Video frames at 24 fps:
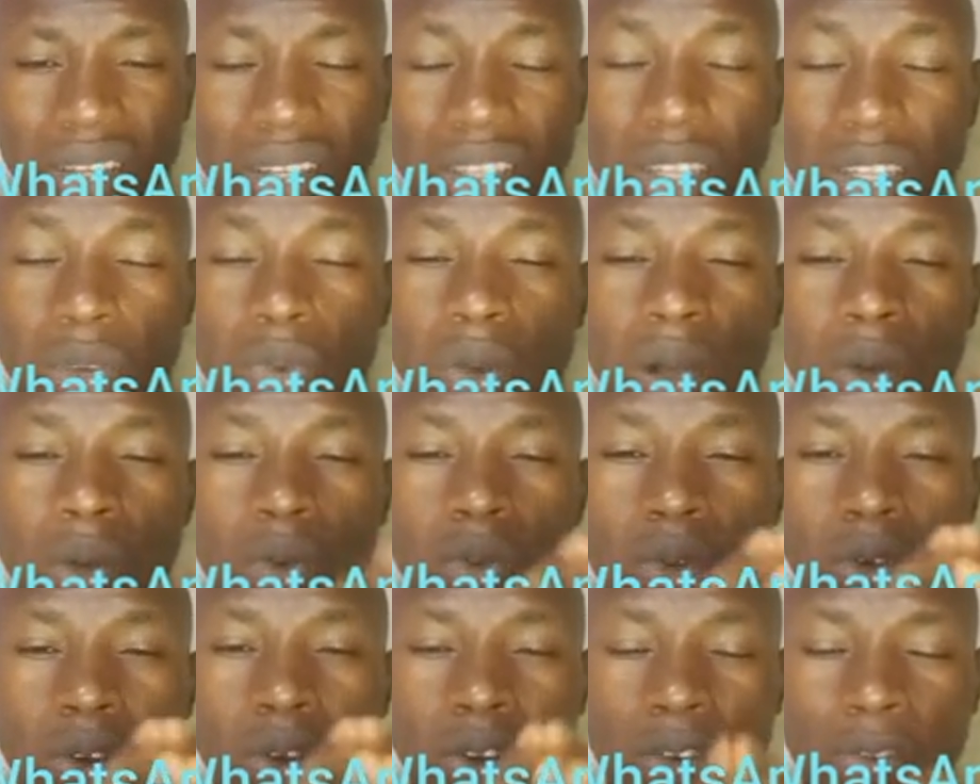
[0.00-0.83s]
The one
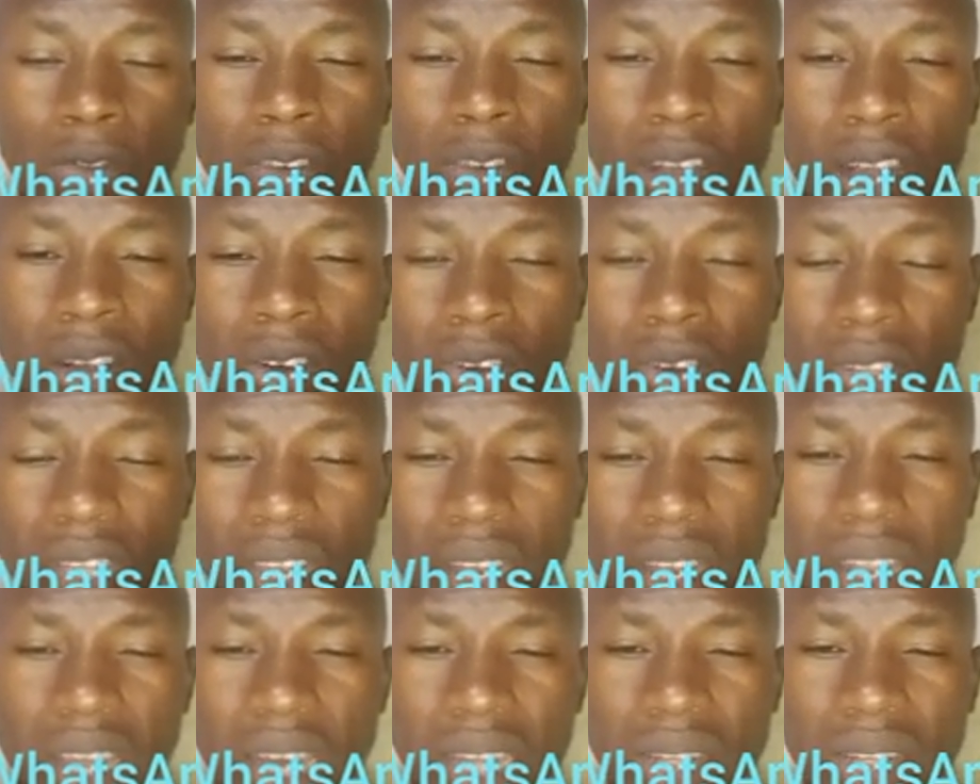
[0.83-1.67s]
we'll offer on the
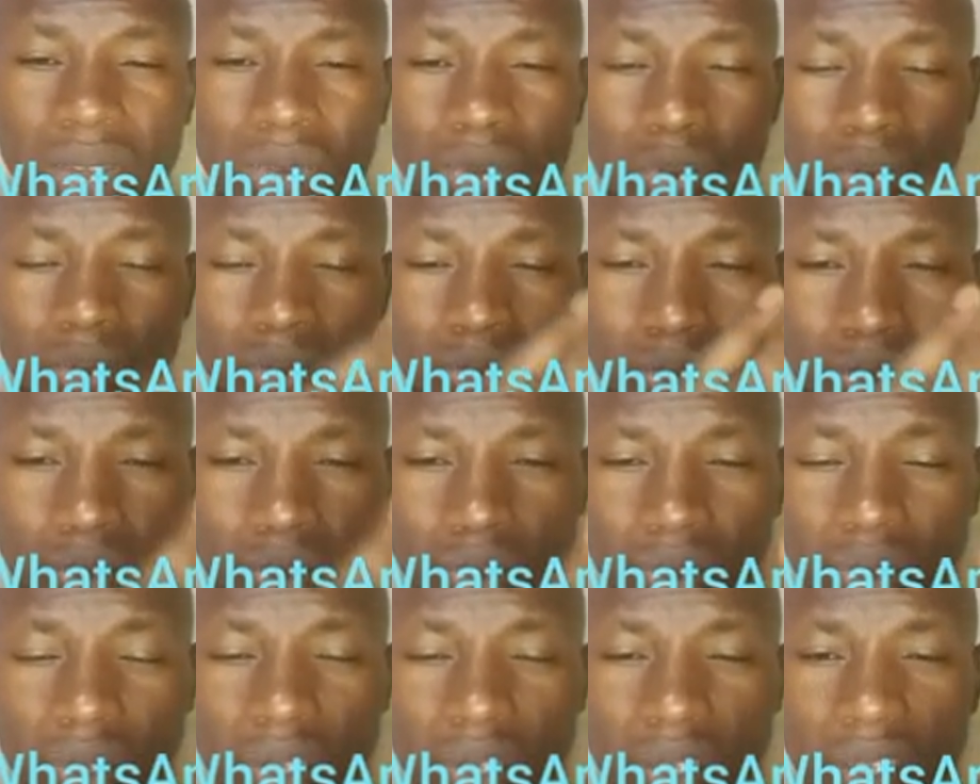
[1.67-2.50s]
land, we'll do
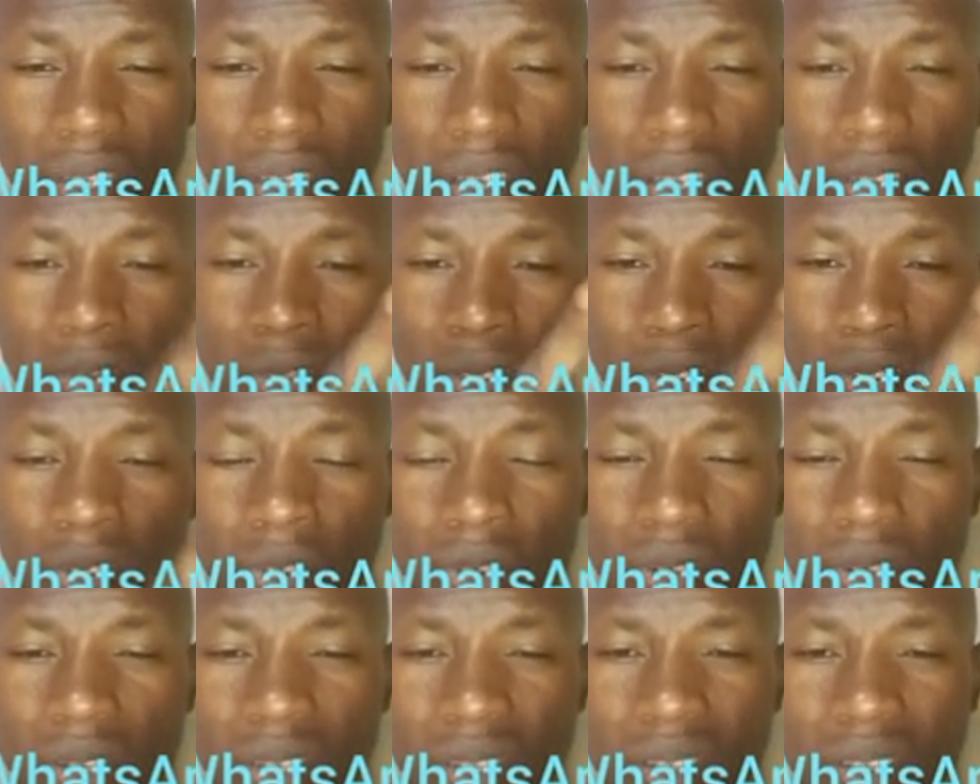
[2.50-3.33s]
a video
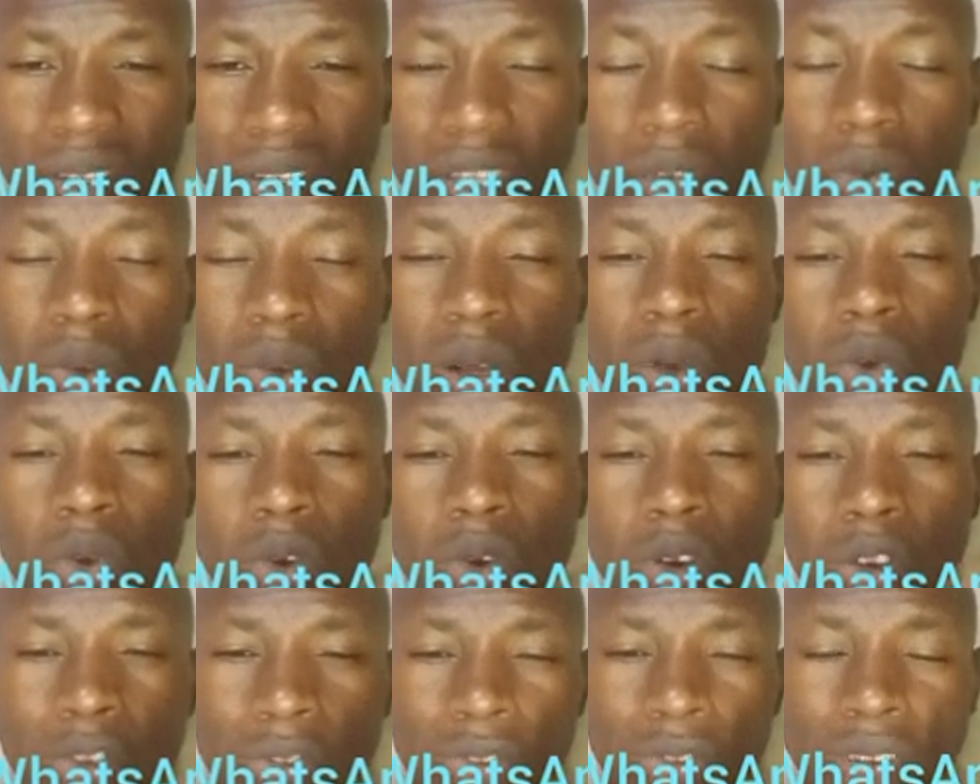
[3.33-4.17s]
on it. The one we'll
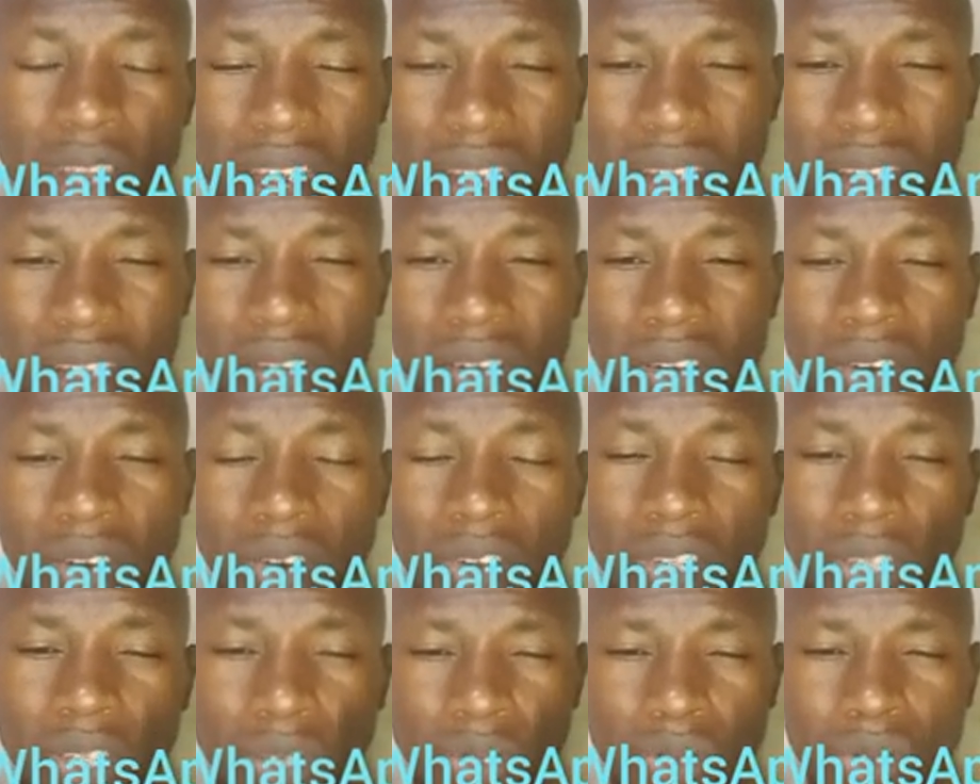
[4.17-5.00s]
offer
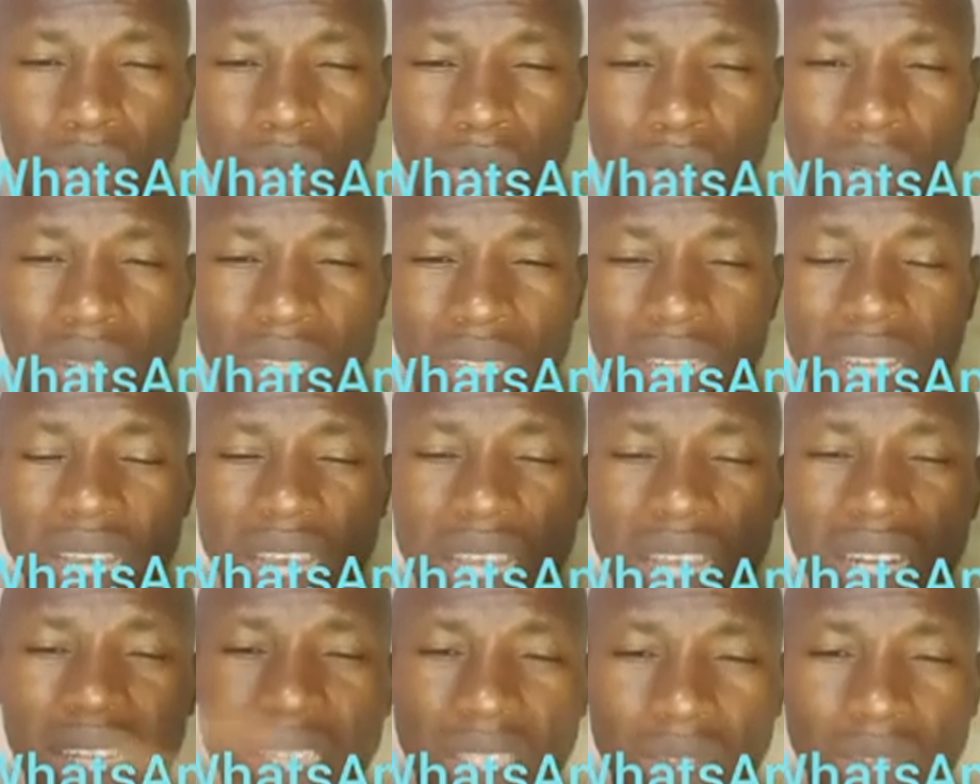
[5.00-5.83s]
on the road,
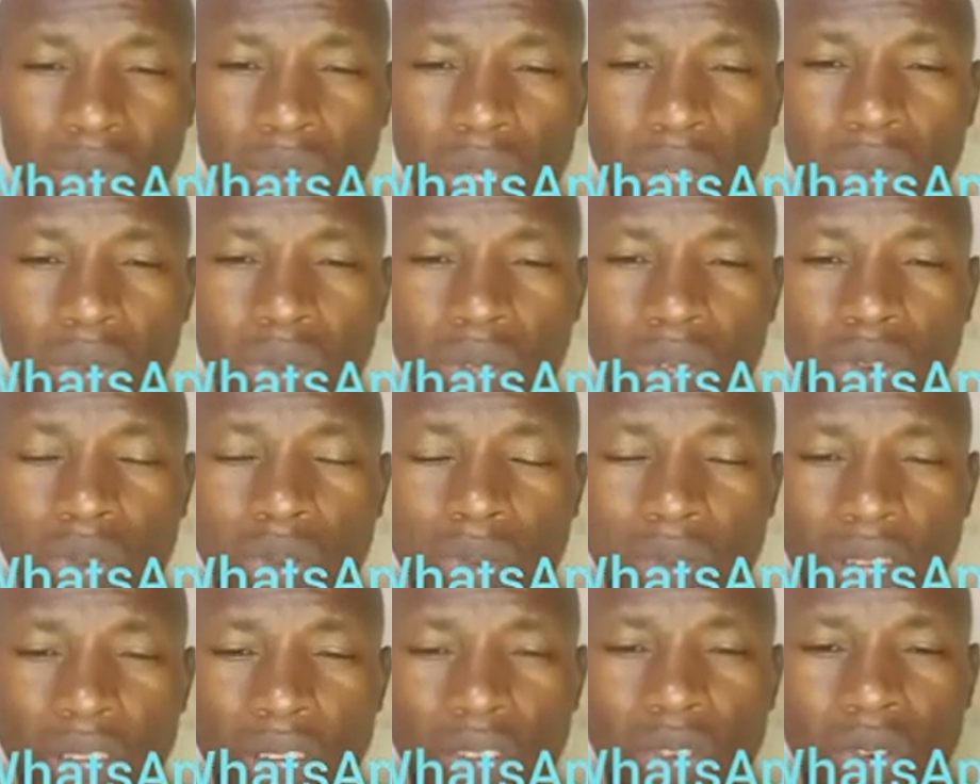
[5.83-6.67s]
anything we're doing, we'll
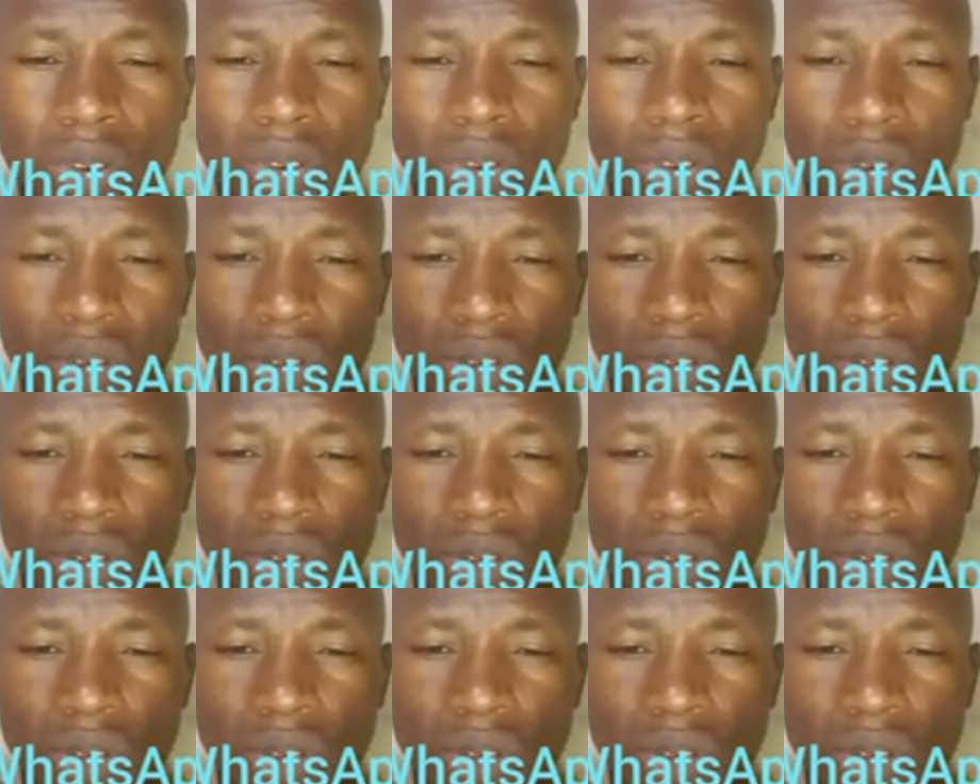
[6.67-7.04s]
make sure